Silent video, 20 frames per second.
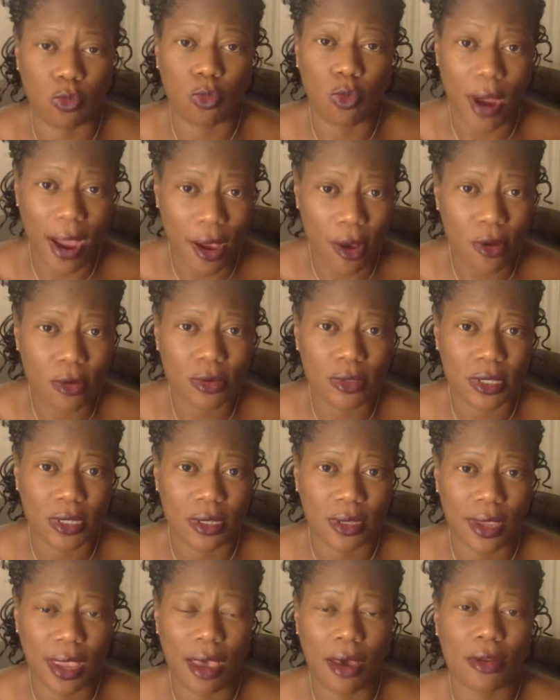route.
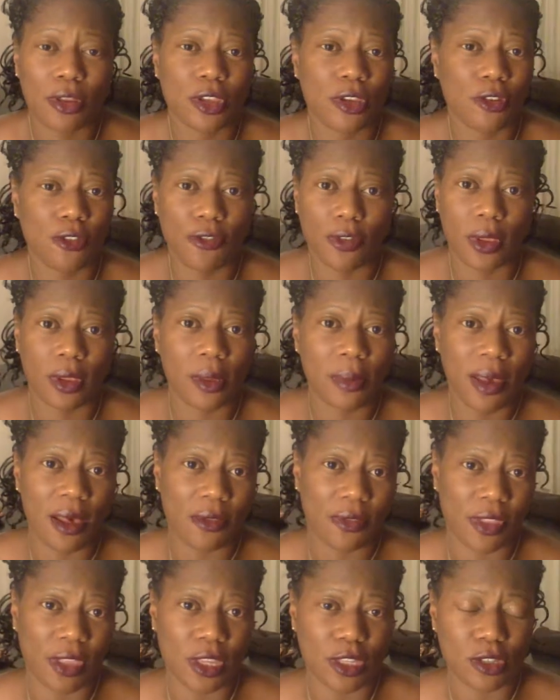How do you feel
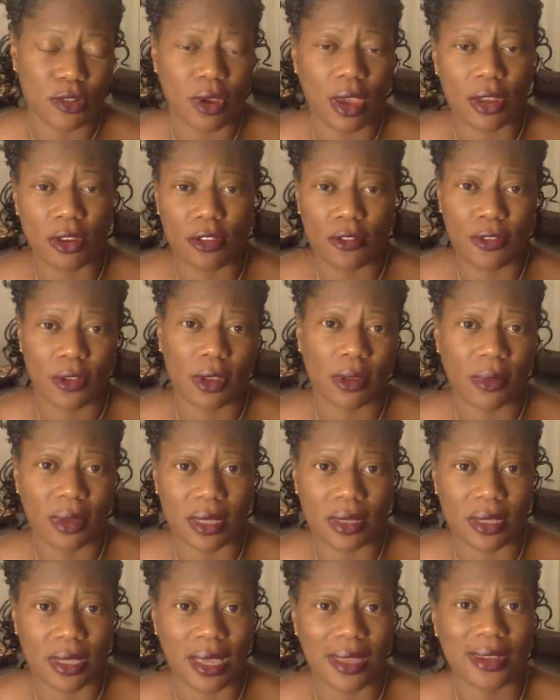about this or how do you feel
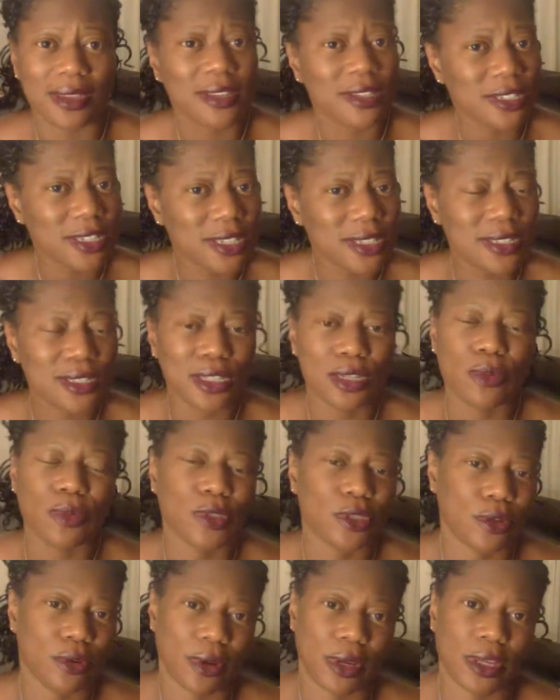about that? And just see
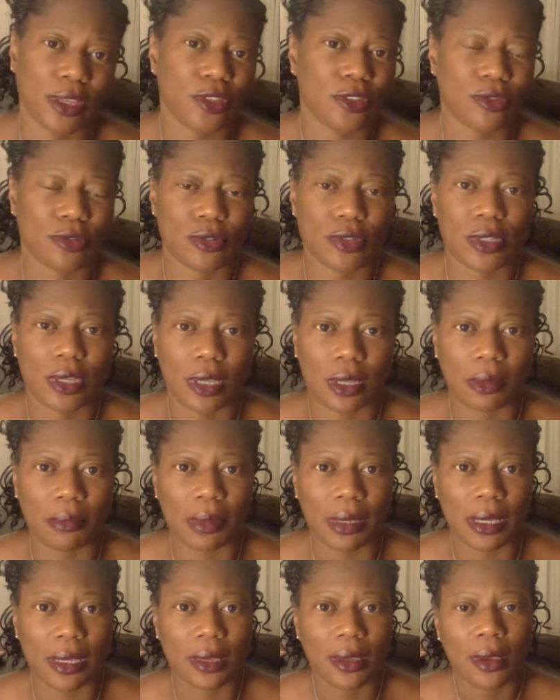what their answer is going to
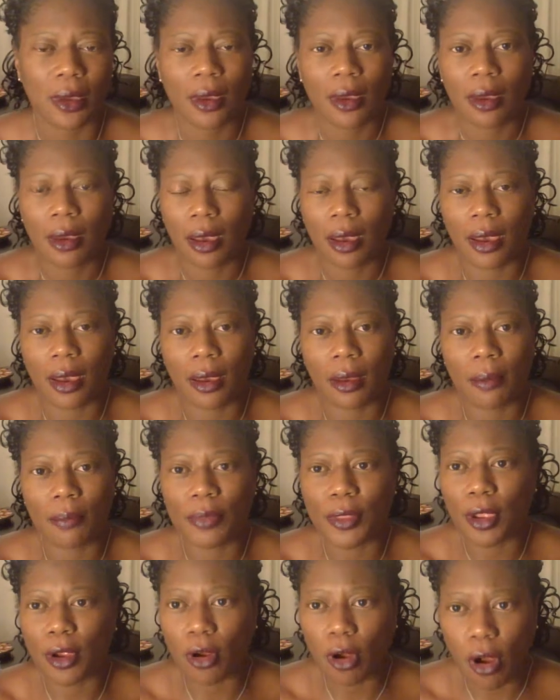be.
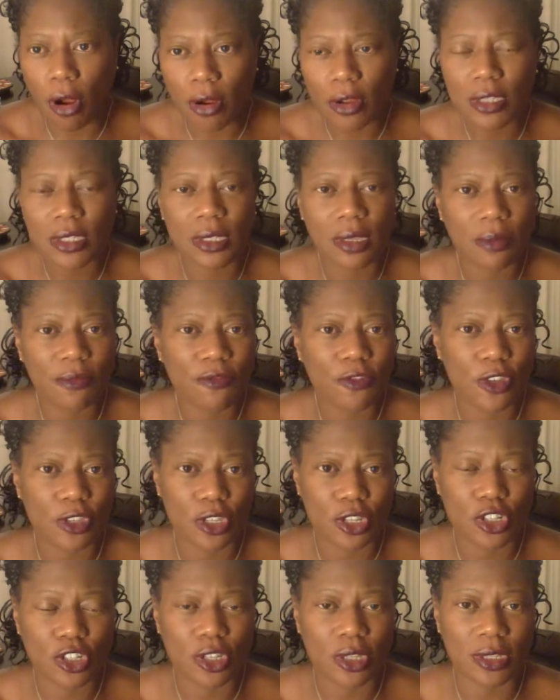There are some
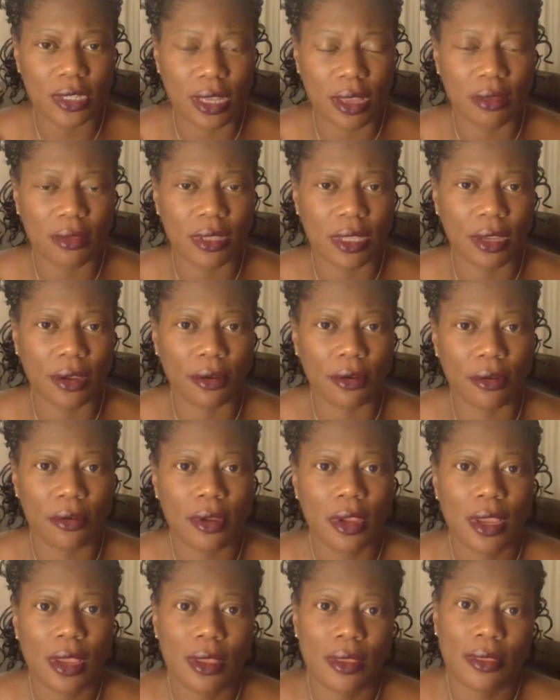physicians out there
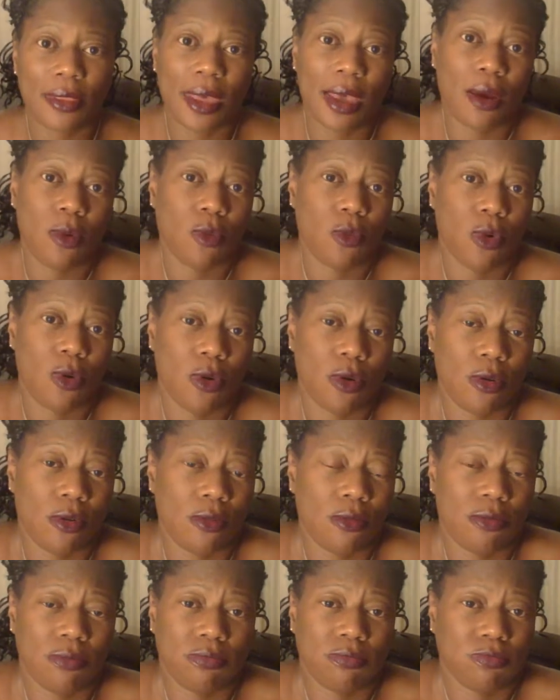that
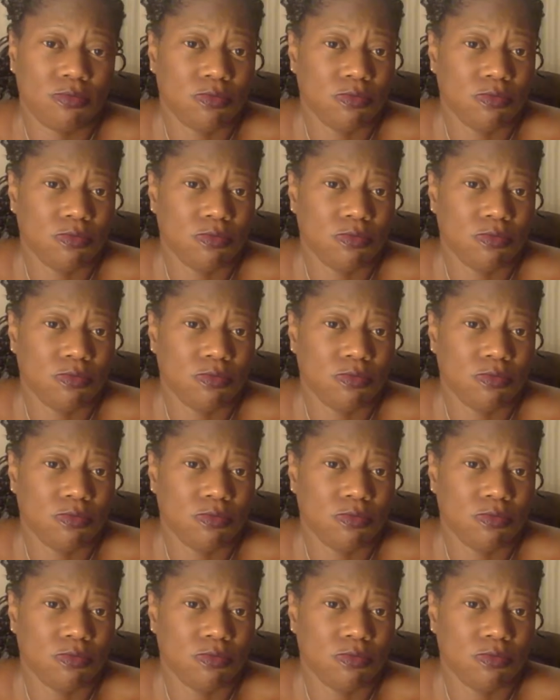will,